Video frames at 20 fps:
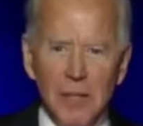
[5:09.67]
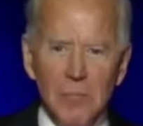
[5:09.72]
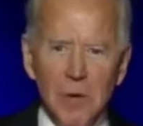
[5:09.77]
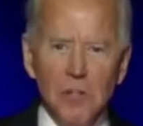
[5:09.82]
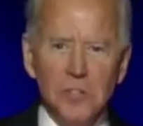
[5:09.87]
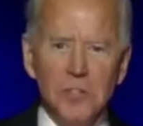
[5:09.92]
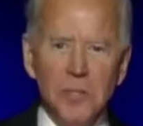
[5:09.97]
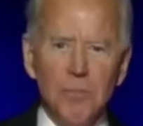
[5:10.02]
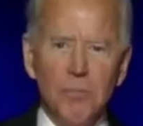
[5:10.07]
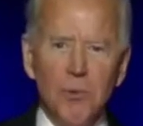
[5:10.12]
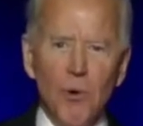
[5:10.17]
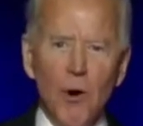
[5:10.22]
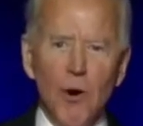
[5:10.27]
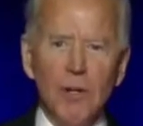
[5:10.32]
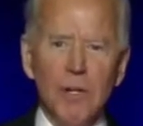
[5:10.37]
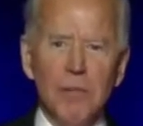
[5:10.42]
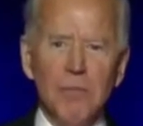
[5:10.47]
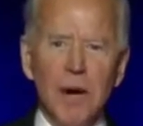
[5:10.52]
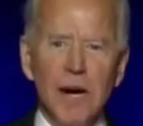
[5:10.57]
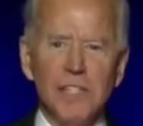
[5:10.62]
Most
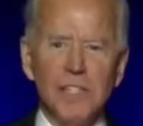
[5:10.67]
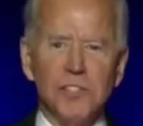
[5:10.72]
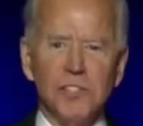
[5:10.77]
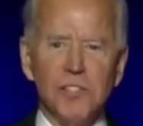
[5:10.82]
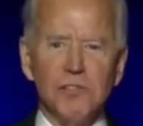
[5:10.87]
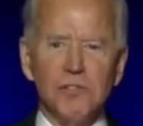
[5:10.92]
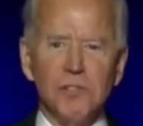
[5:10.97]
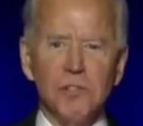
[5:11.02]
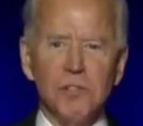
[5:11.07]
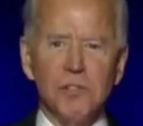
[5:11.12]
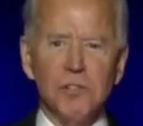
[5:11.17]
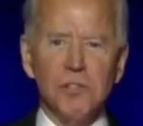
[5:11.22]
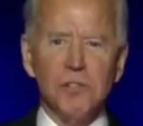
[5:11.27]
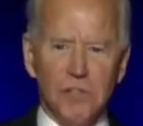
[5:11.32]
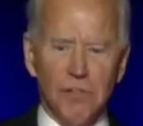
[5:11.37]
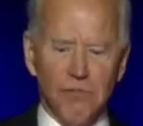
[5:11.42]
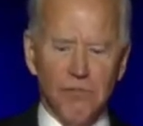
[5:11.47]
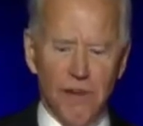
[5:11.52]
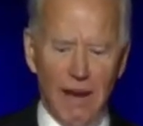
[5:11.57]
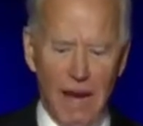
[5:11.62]
importantly, my sister,
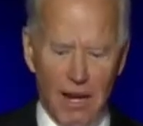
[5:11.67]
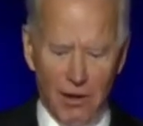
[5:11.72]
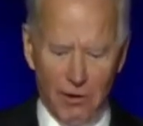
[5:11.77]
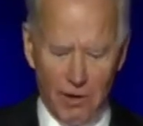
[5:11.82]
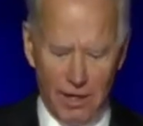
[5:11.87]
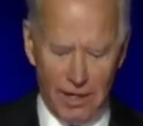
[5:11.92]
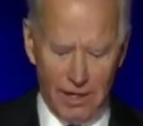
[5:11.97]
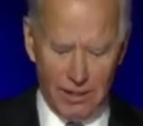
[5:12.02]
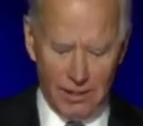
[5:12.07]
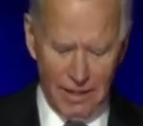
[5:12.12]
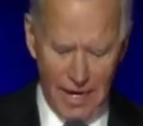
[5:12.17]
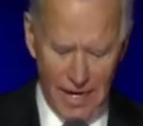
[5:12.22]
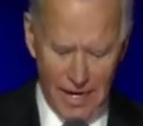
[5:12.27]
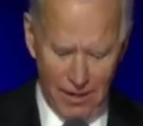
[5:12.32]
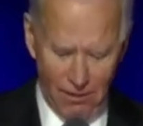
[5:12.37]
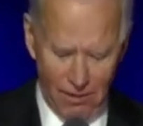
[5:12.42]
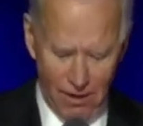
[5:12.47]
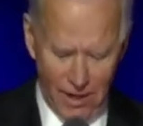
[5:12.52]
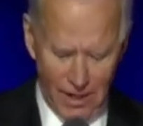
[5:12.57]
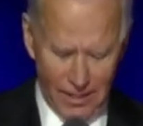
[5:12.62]
Sister Valerie.
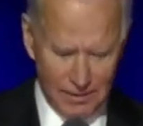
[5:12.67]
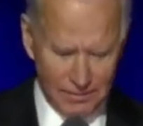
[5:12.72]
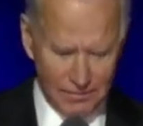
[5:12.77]
Anyway,